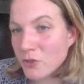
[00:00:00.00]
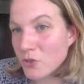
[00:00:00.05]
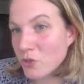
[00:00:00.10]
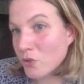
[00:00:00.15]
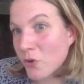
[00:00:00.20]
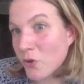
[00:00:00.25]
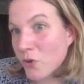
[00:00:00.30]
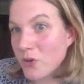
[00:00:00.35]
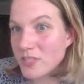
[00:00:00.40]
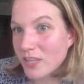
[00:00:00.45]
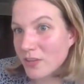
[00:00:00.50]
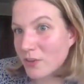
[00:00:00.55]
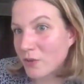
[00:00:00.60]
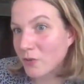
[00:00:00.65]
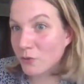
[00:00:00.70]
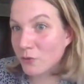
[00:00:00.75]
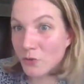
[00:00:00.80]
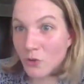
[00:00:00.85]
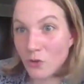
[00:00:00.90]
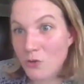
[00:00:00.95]
you'll notice that
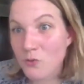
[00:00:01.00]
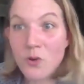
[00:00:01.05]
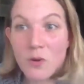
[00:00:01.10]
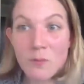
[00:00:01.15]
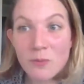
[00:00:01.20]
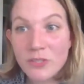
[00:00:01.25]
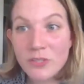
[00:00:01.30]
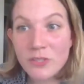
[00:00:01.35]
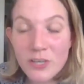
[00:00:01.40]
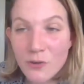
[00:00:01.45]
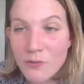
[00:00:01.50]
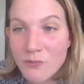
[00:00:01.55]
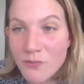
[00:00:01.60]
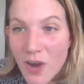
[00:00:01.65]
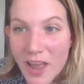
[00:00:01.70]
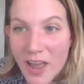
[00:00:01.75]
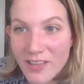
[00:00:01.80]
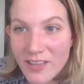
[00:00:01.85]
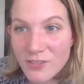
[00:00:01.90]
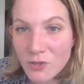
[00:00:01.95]
your your normal eater
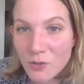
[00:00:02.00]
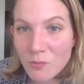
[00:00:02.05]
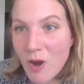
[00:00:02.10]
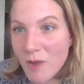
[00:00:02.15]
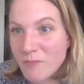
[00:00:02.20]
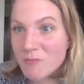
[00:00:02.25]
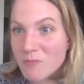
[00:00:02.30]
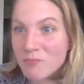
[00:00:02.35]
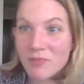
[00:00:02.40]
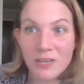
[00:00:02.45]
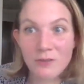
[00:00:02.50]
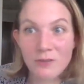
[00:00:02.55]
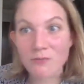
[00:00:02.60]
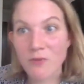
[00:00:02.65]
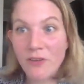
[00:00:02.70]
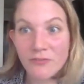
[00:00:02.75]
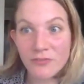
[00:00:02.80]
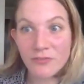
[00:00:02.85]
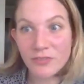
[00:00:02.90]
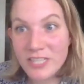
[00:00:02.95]
friends are probably
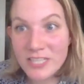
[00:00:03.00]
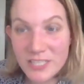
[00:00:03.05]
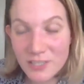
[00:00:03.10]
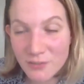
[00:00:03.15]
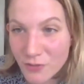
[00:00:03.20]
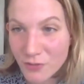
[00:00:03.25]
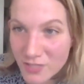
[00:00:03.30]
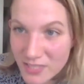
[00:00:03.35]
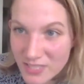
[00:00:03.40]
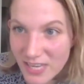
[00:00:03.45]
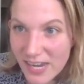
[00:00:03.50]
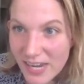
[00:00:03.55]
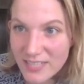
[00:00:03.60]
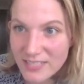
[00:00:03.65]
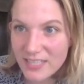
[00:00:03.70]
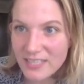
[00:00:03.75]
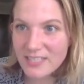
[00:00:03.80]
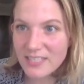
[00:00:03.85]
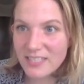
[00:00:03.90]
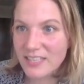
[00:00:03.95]
roughly different
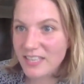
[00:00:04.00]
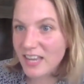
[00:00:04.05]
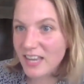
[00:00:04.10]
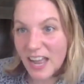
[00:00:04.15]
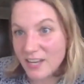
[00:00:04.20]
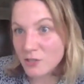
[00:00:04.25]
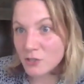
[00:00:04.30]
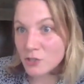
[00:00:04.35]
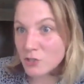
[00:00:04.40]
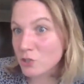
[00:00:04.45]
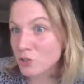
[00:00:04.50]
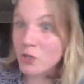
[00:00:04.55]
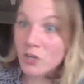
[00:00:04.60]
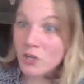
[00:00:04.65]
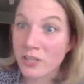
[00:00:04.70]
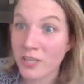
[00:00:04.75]
sizes and they kind of just look